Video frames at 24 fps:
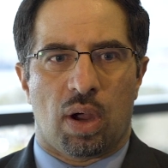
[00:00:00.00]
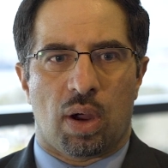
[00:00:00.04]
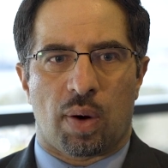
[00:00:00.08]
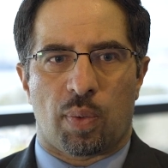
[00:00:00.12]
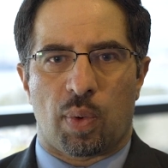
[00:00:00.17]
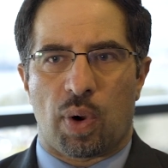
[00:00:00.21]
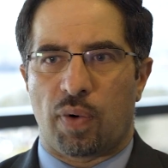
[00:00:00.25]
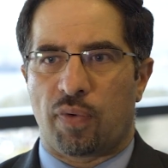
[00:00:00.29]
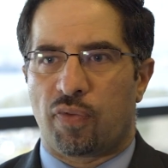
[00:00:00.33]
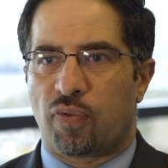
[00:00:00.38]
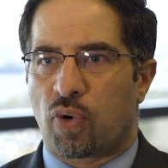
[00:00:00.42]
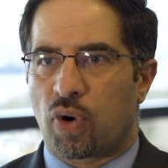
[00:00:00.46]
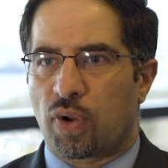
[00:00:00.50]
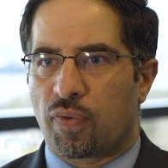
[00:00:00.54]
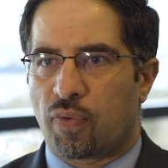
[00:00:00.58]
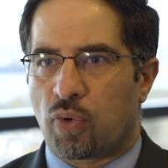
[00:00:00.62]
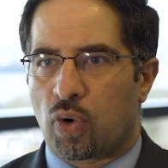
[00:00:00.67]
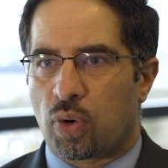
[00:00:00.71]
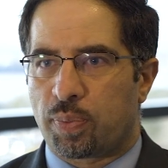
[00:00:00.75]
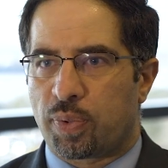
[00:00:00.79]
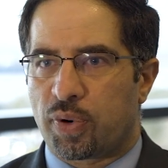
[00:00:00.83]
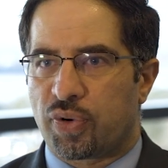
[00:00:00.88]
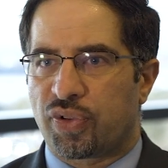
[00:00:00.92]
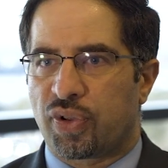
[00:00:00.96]
Around
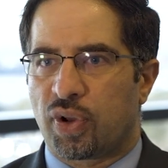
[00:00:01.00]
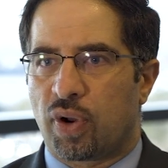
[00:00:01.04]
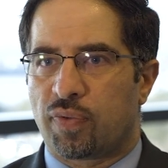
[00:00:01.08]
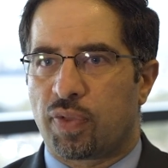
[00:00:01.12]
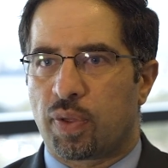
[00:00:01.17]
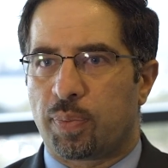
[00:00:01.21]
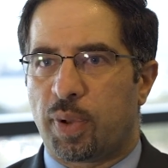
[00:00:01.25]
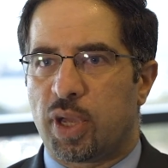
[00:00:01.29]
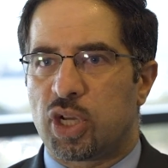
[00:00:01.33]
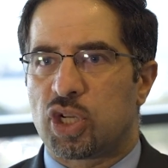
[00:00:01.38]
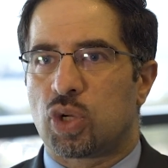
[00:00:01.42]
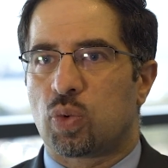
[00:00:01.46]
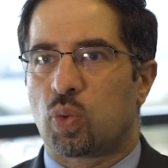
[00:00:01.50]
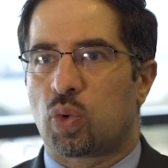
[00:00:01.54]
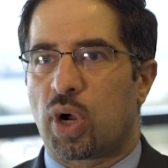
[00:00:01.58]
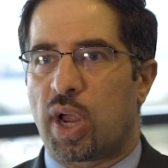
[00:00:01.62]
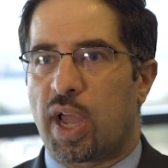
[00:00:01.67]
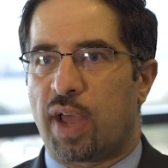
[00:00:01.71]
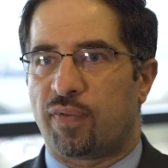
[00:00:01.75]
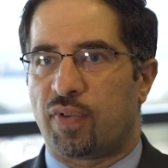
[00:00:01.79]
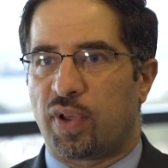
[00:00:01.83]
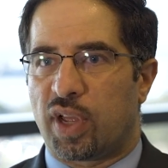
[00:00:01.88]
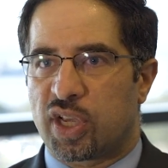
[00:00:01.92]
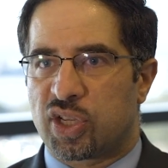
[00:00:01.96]
44% of the patients were
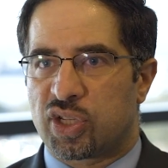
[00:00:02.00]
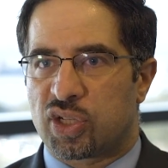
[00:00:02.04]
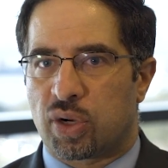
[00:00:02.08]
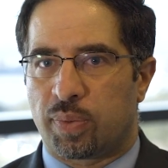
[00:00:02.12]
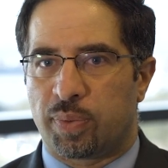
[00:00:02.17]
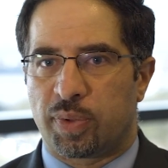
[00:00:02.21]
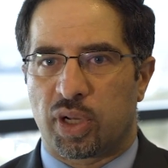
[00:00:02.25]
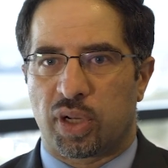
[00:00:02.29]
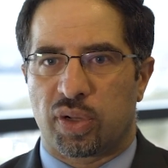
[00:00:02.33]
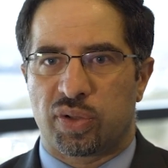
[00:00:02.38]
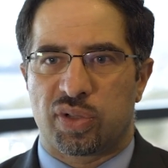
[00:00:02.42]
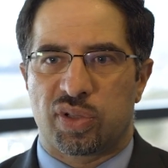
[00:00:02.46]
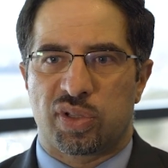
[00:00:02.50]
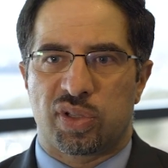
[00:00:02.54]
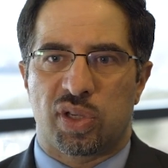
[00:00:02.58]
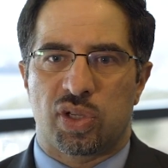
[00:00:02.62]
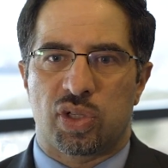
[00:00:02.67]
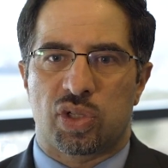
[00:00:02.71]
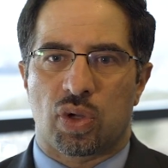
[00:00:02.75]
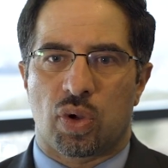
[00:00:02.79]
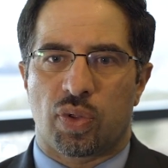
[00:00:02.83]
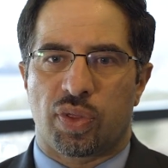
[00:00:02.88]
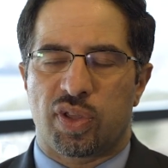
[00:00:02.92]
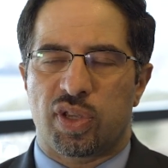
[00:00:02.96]
having extramedullary
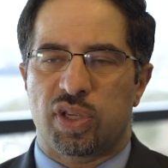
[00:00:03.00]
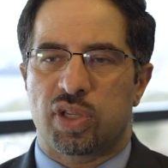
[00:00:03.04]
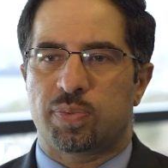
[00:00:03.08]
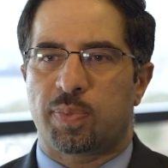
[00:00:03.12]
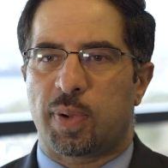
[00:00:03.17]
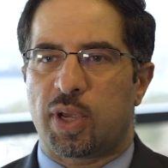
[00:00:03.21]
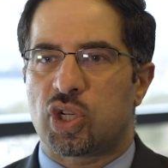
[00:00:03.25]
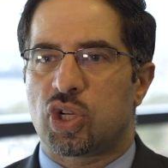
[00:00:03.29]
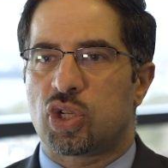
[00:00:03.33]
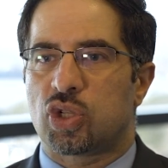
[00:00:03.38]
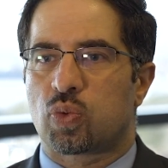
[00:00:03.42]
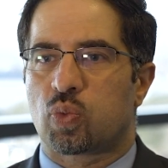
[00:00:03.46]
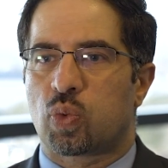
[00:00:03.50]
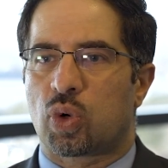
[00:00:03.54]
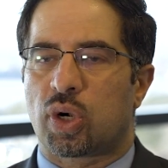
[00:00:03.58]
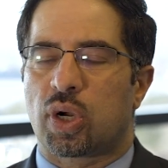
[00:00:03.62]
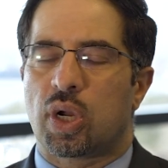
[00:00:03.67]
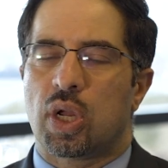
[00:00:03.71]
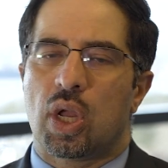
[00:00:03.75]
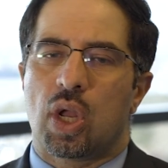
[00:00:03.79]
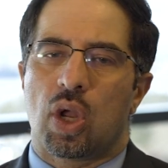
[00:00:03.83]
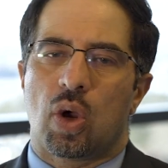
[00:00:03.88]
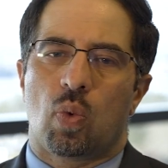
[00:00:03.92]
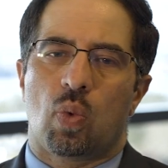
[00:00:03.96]
disease. So these patients were
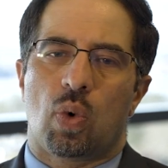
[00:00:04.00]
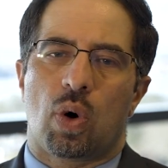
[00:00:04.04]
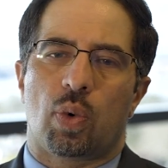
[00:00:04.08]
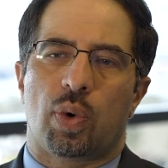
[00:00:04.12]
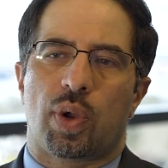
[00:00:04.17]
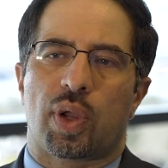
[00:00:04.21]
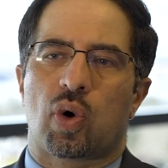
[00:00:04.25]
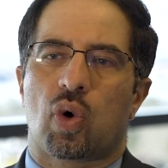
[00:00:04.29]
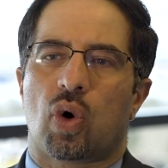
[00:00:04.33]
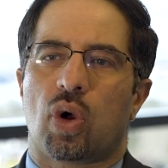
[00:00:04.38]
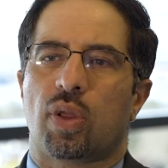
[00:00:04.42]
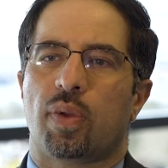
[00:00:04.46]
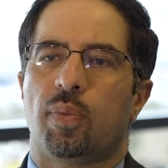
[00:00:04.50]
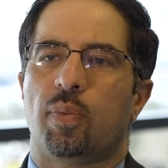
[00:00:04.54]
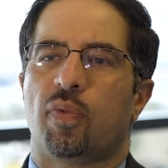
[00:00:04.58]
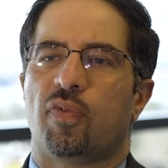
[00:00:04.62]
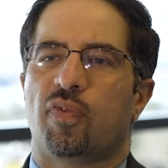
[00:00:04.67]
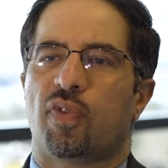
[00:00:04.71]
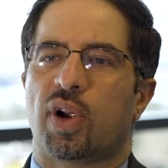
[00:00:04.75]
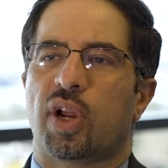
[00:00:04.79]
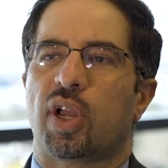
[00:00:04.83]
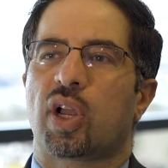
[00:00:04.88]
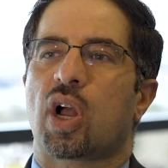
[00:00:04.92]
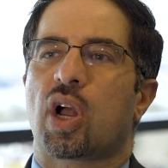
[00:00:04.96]
what we call them very